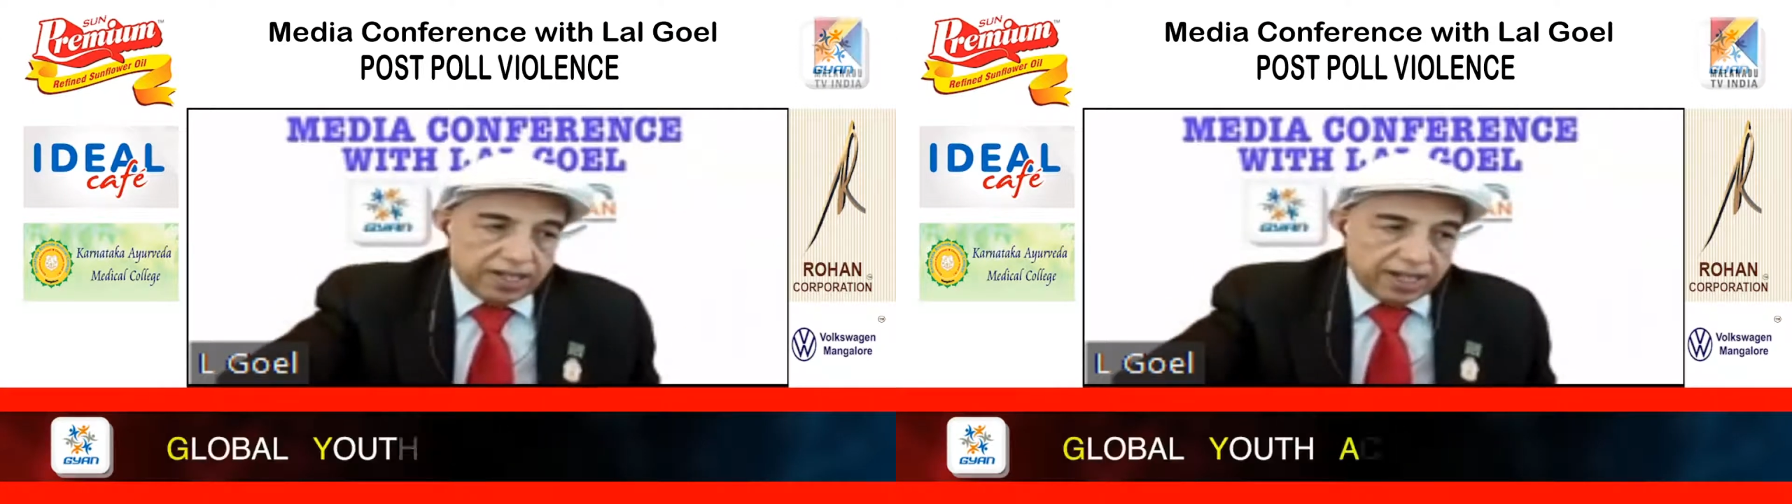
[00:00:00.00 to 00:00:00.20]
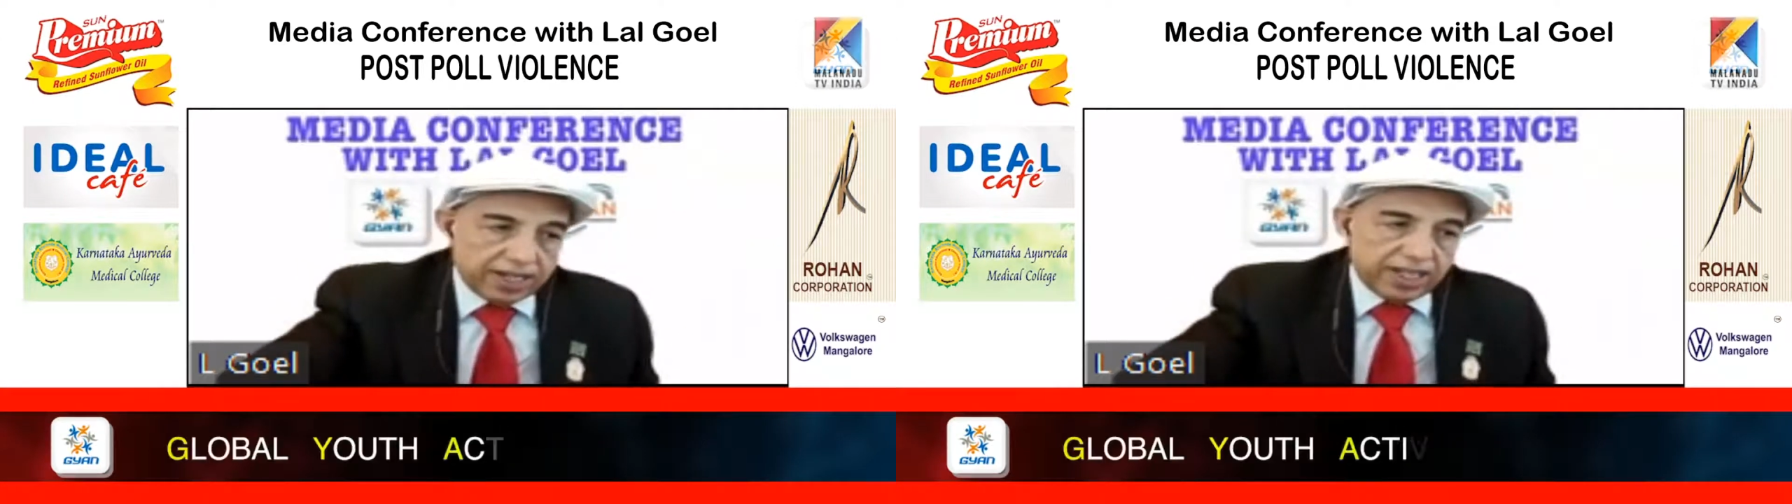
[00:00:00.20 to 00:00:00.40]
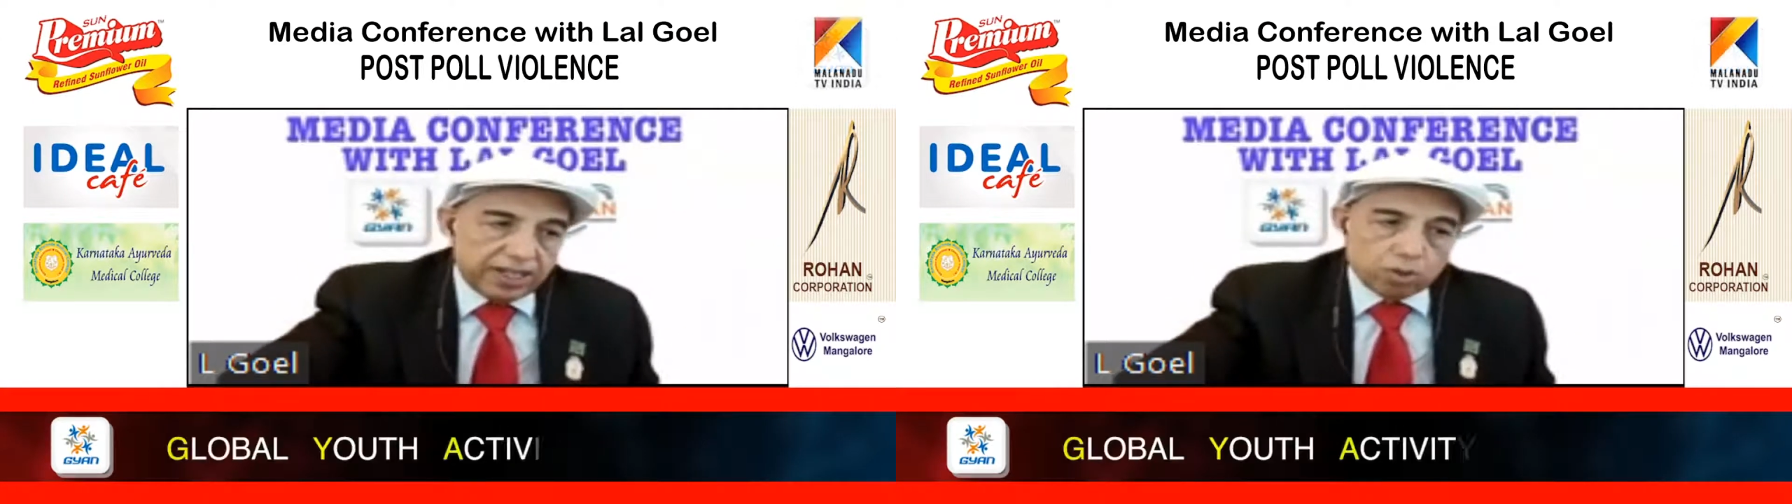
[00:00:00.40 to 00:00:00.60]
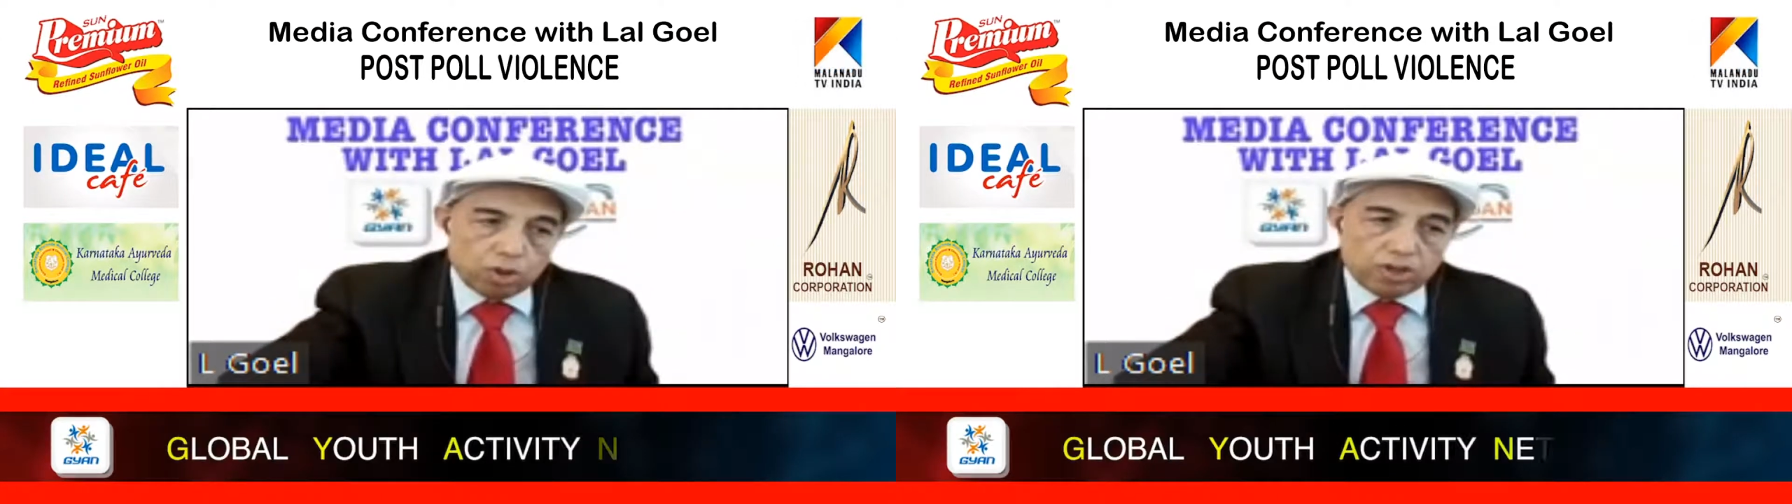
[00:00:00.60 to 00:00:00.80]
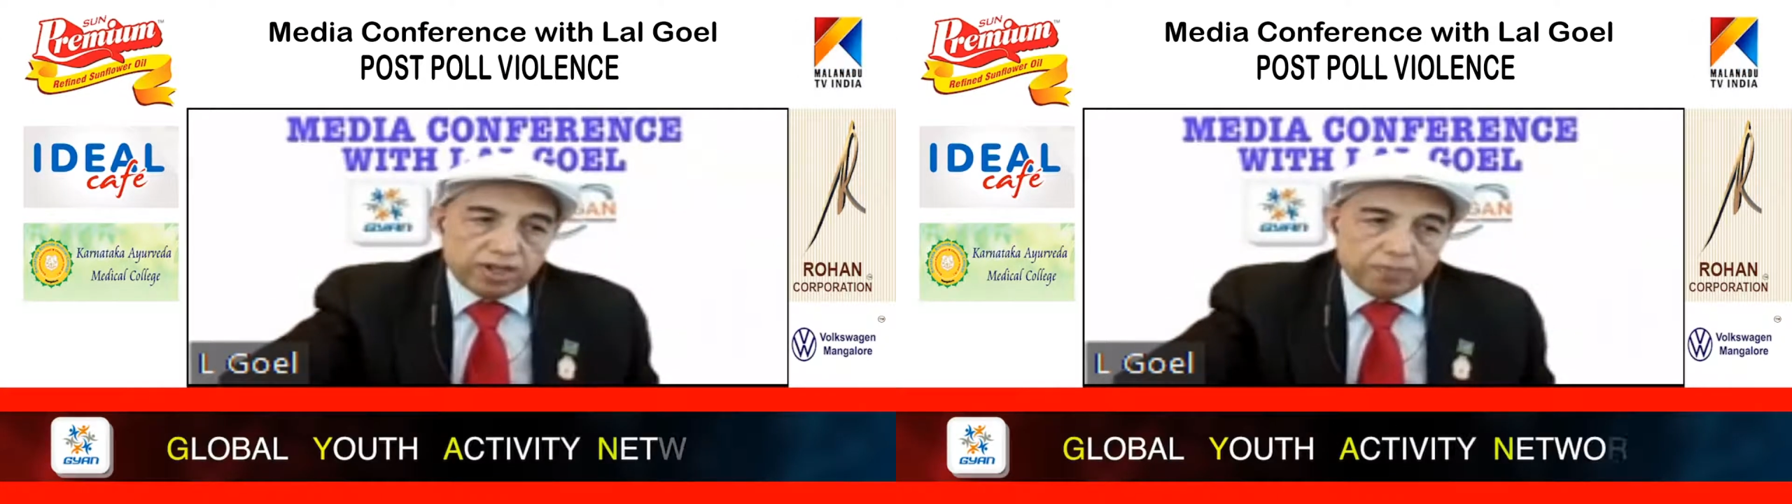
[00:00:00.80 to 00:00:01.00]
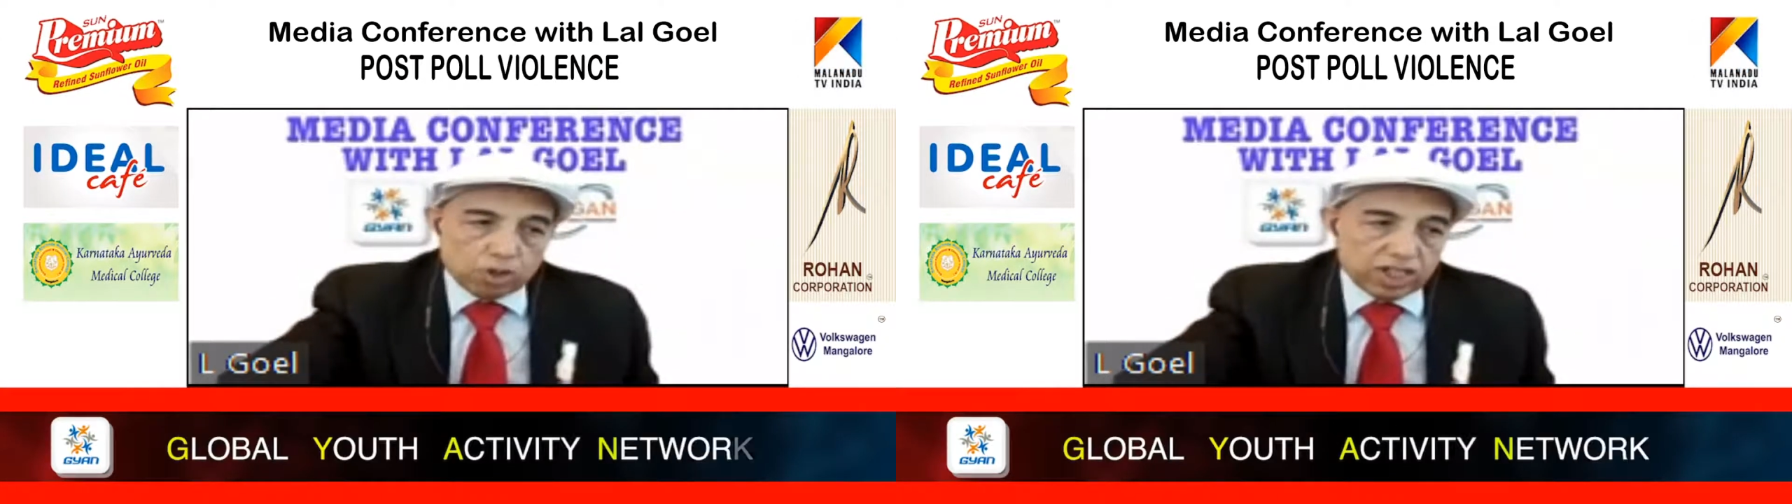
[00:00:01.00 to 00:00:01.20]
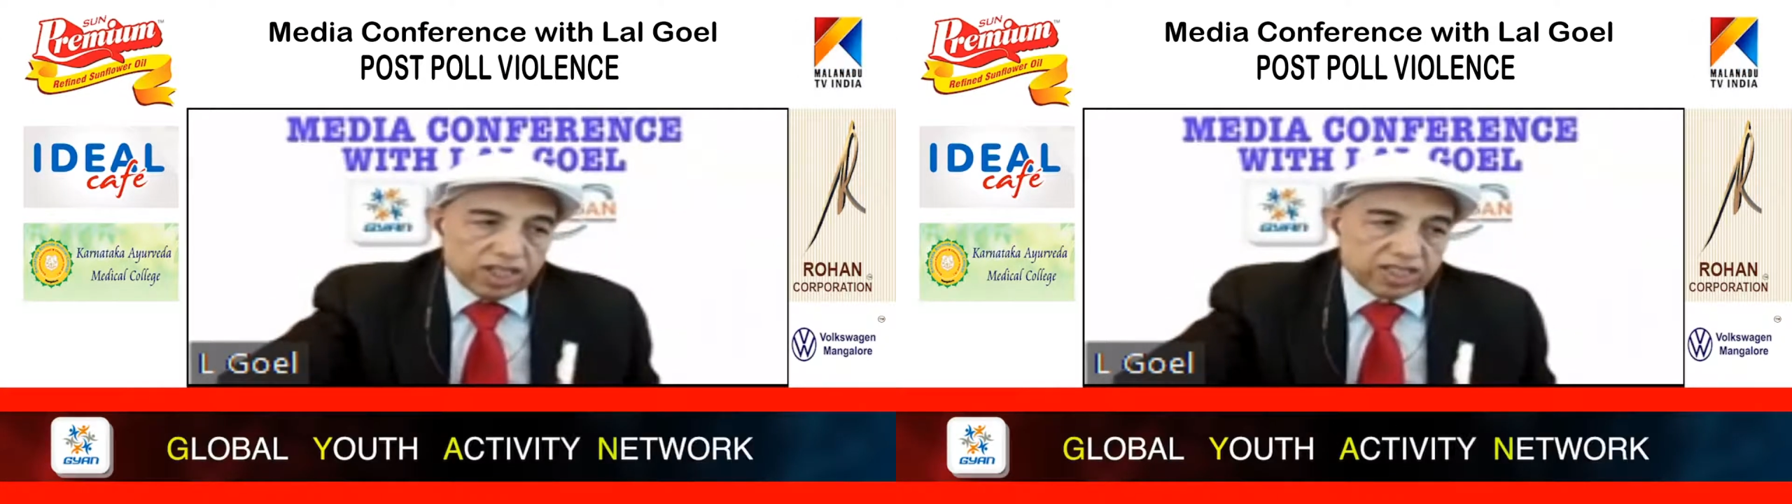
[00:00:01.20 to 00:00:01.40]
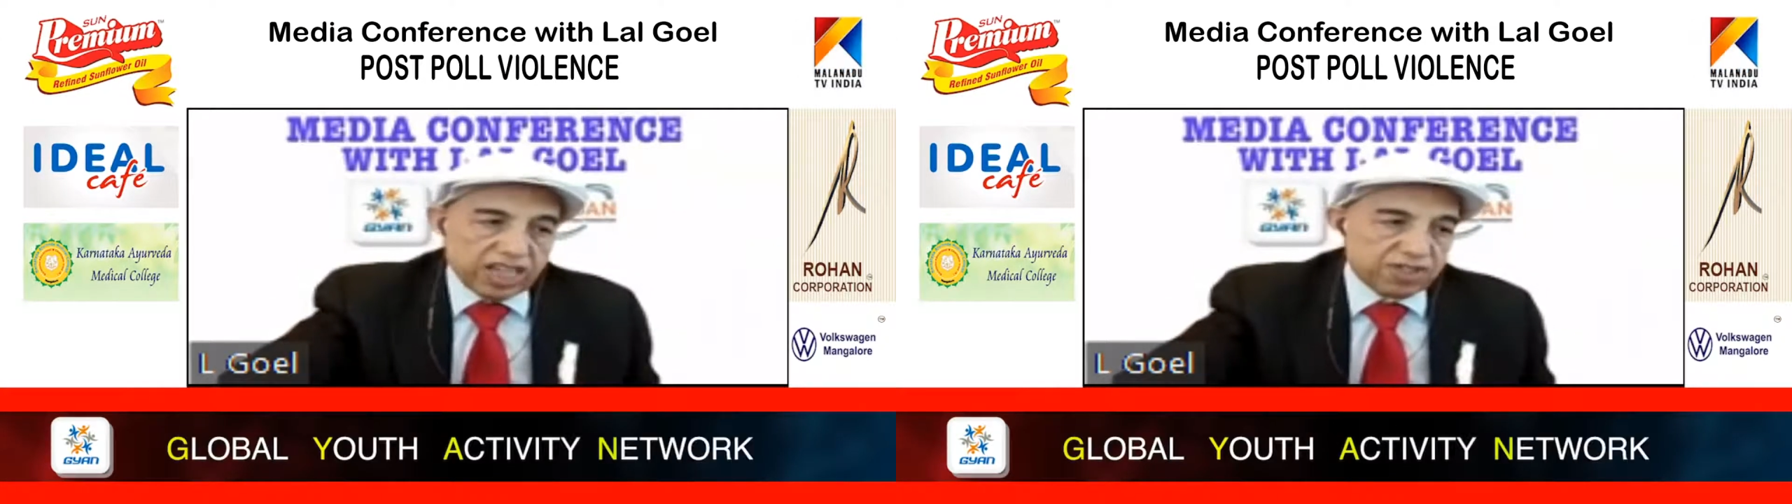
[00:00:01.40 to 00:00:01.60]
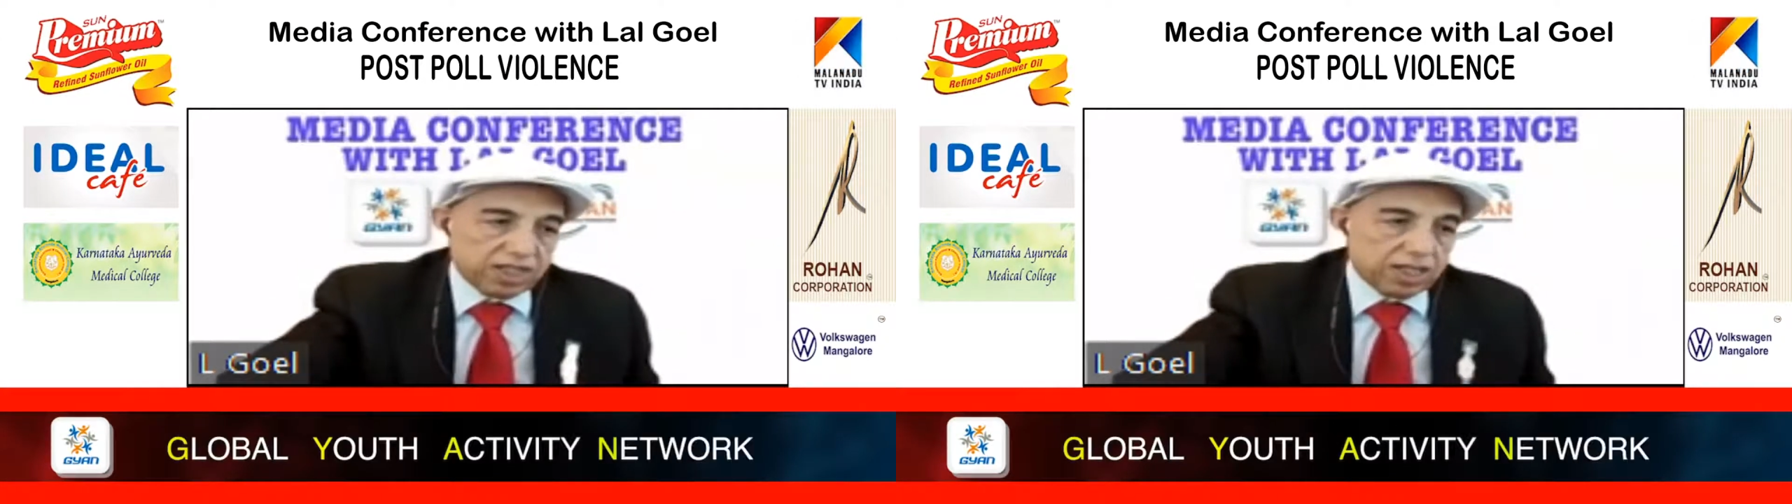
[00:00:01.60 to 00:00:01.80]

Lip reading: Reddy told reporters after